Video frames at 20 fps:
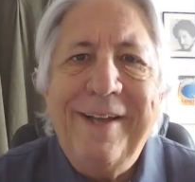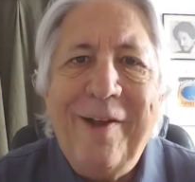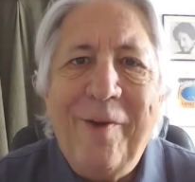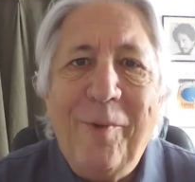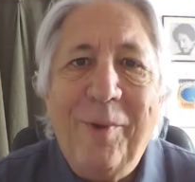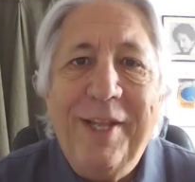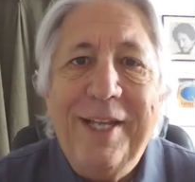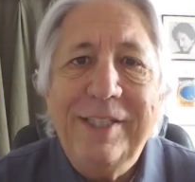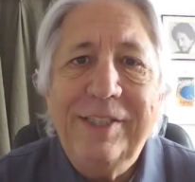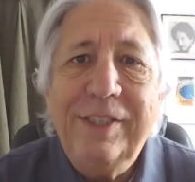
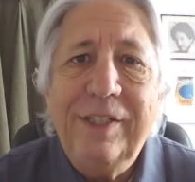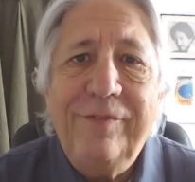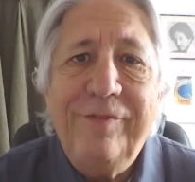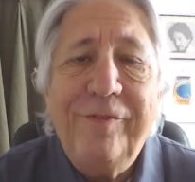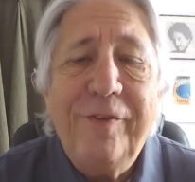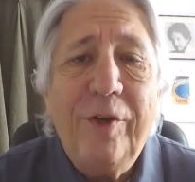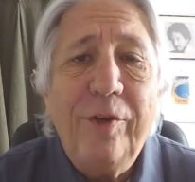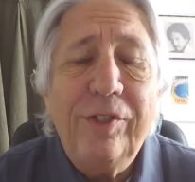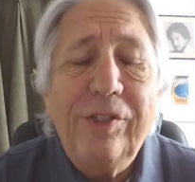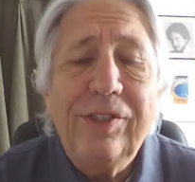Well, that's it,
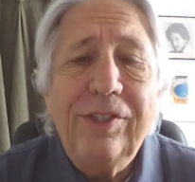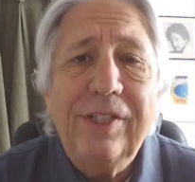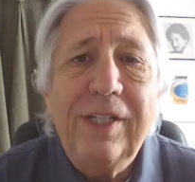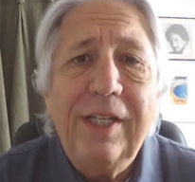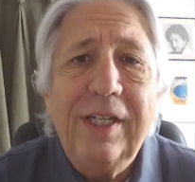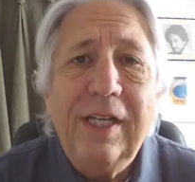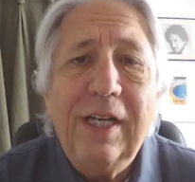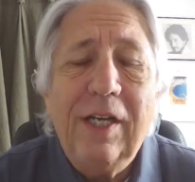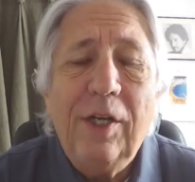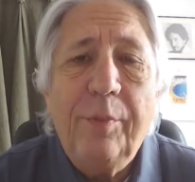folks.
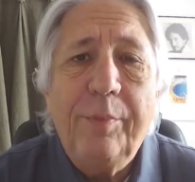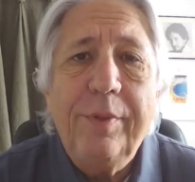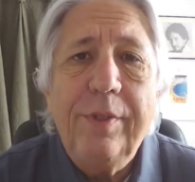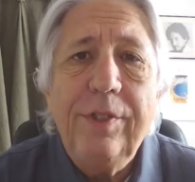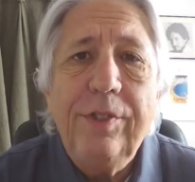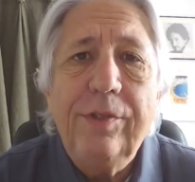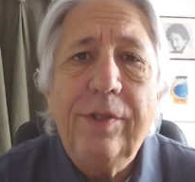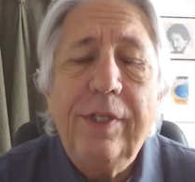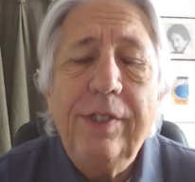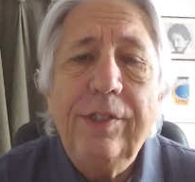I hope you
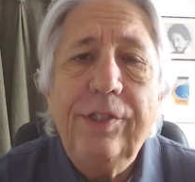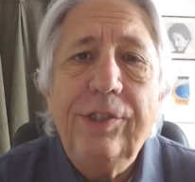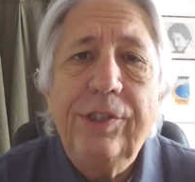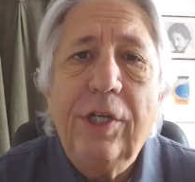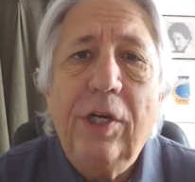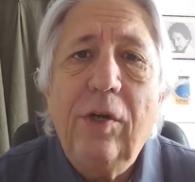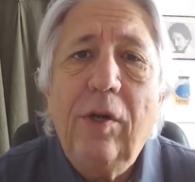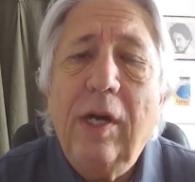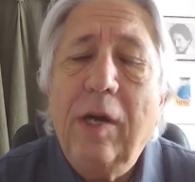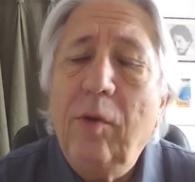enjoyed the
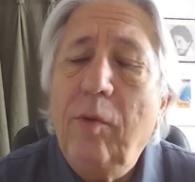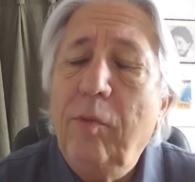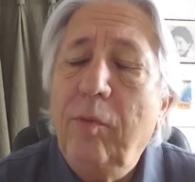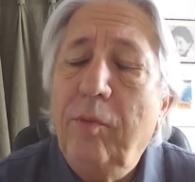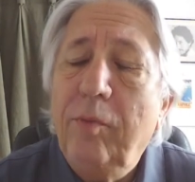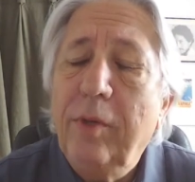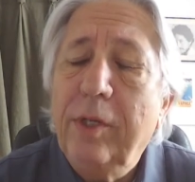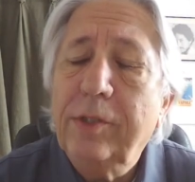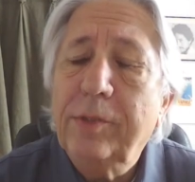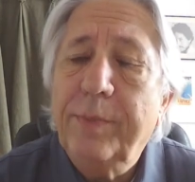show. I
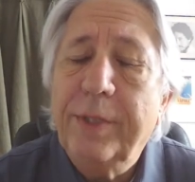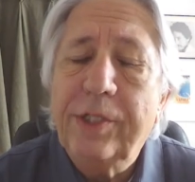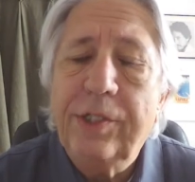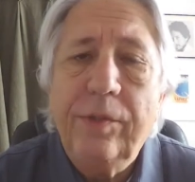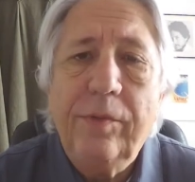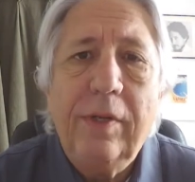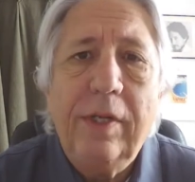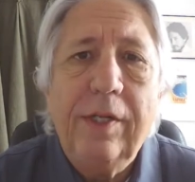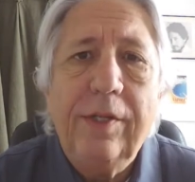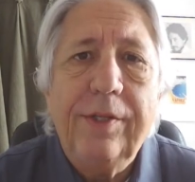especially
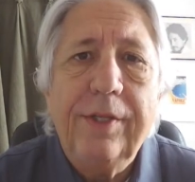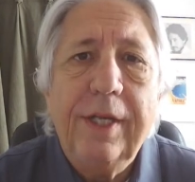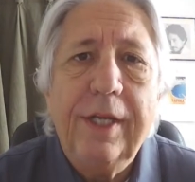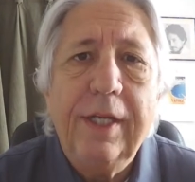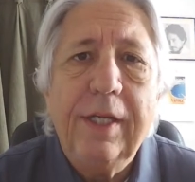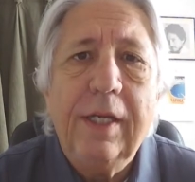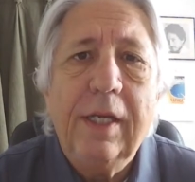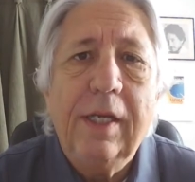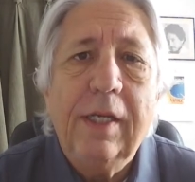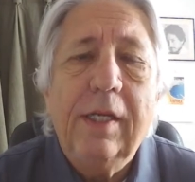want to
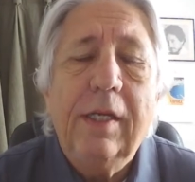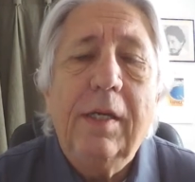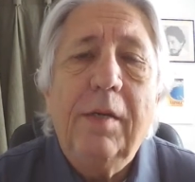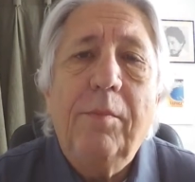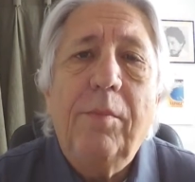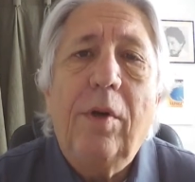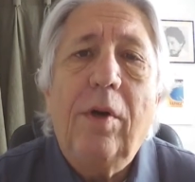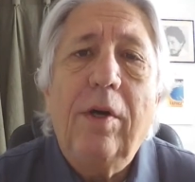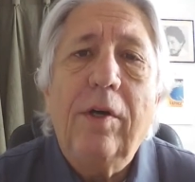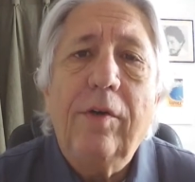thank Paul